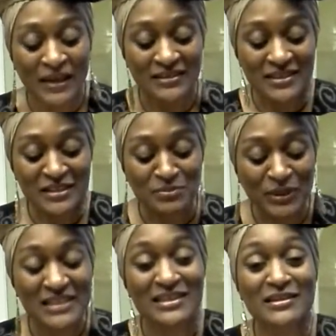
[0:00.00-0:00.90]
It says,
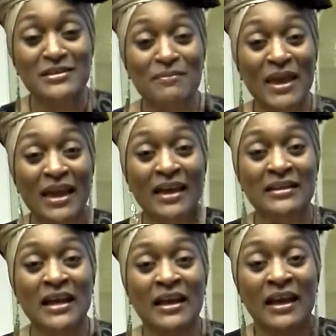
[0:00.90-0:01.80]
blessed is the man.
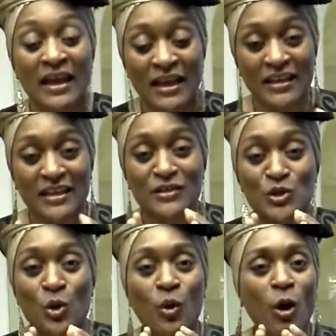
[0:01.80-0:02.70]

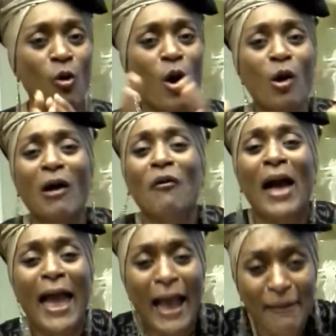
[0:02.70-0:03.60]
So, oh, how
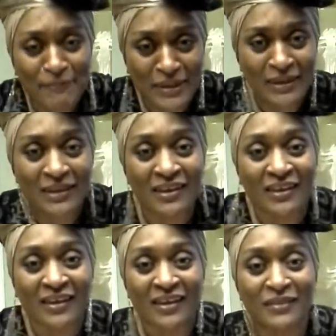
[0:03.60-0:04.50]
happy
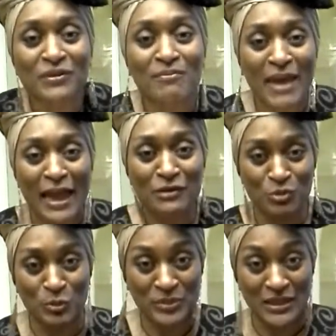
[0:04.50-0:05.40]
the
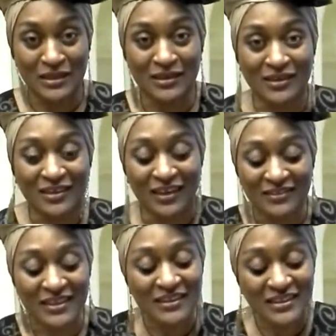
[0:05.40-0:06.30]
man will be.
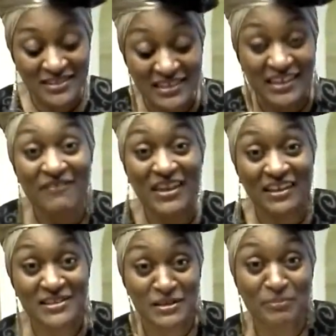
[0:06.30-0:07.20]
And then it's
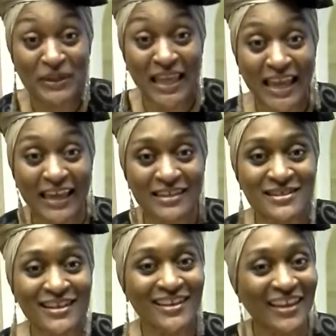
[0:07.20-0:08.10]
giving us the
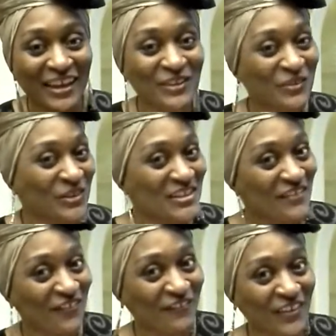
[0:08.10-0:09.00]
plan in order
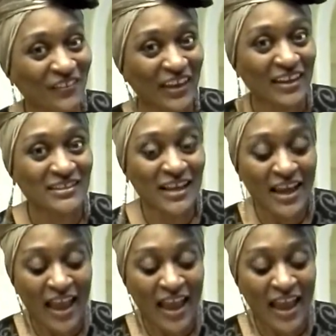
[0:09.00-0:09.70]
to fulfill that.